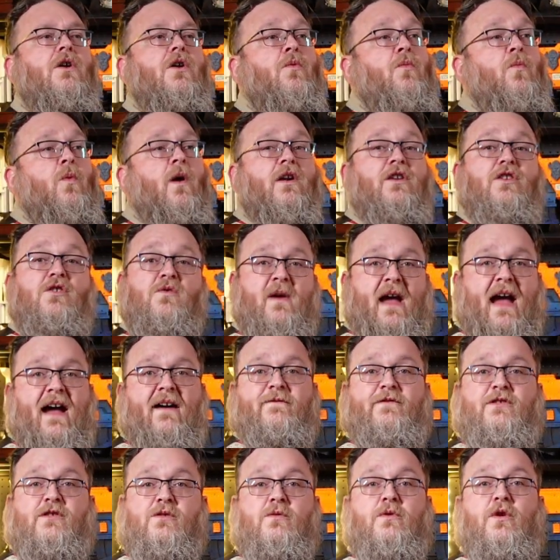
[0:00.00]
where you
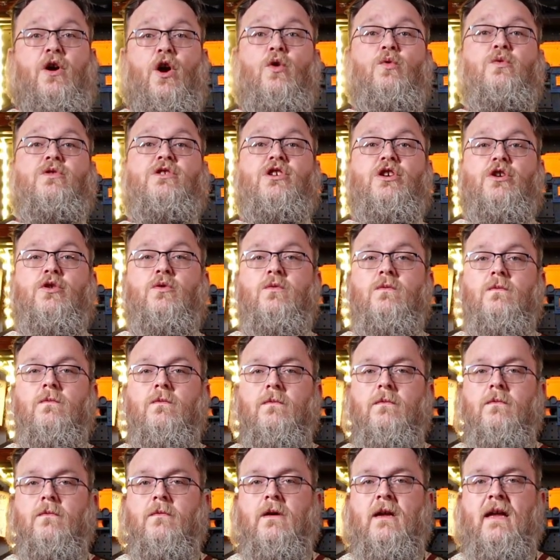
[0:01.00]
have to go to
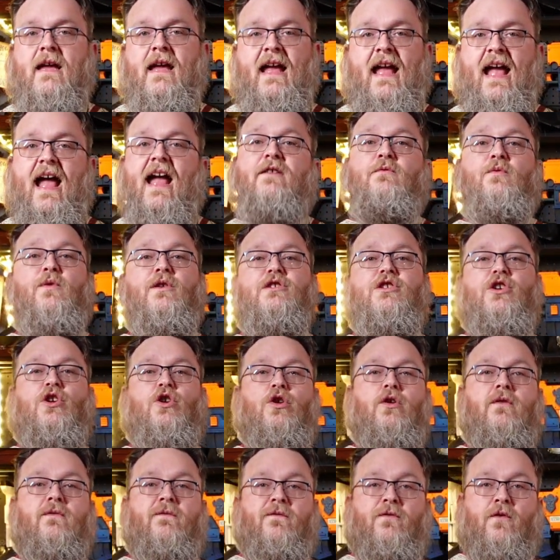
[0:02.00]
and
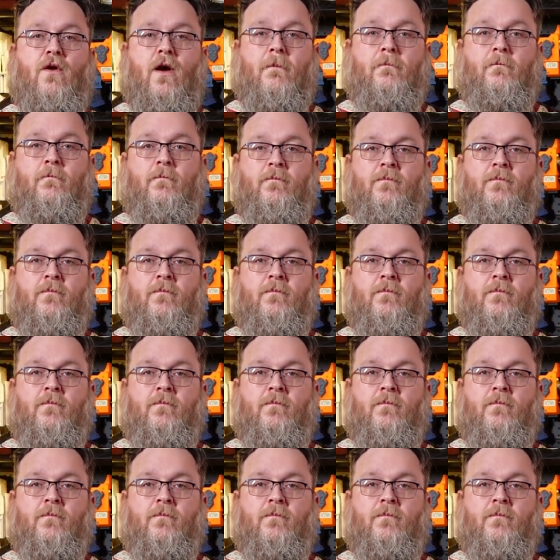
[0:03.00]
return from.